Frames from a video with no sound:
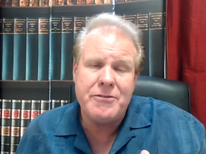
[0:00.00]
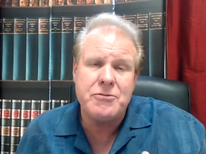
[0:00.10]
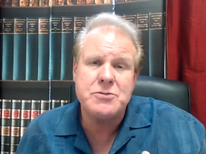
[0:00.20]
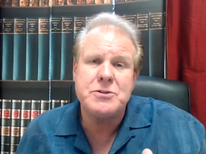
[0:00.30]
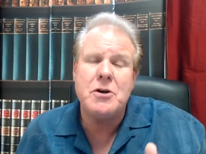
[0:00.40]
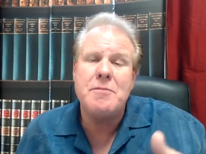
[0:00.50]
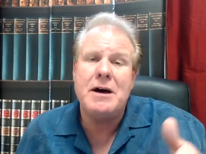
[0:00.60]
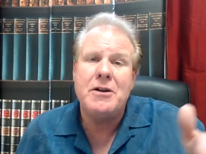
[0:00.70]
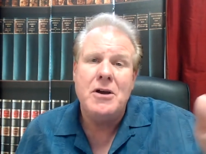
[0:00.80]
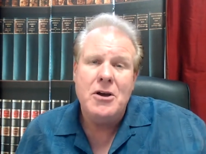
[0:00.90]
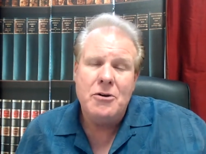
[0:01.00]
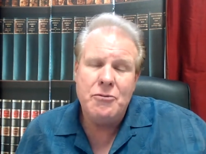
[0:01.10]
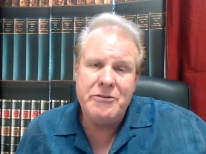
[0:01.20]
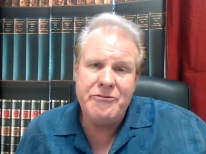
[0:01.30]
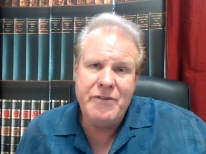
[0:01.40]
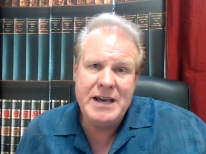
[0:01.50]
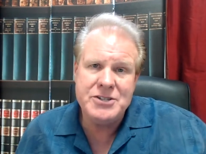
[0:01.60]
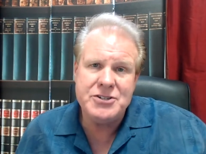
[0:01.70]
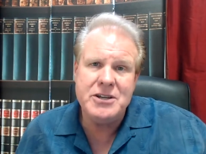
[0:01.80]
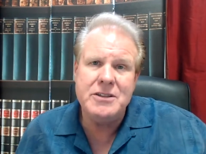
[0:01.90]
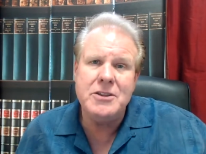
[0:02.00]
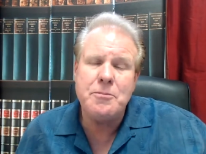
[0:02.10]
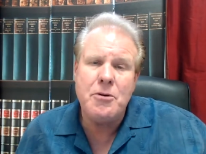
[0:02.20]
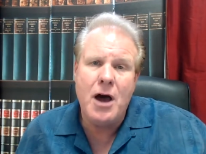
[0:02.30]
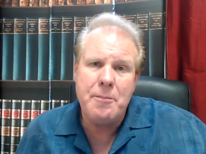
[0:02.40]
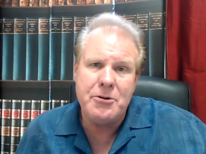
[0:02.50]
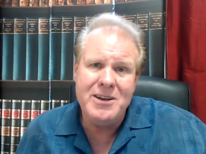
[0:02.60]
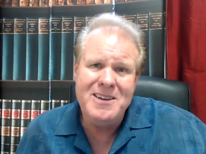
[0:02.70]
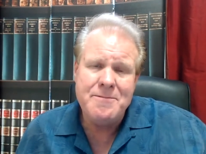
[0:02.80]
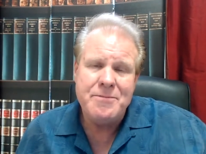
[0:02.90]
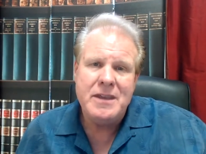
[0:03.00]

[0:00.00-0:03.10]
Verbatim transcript: of course, we're talking about we invest in the property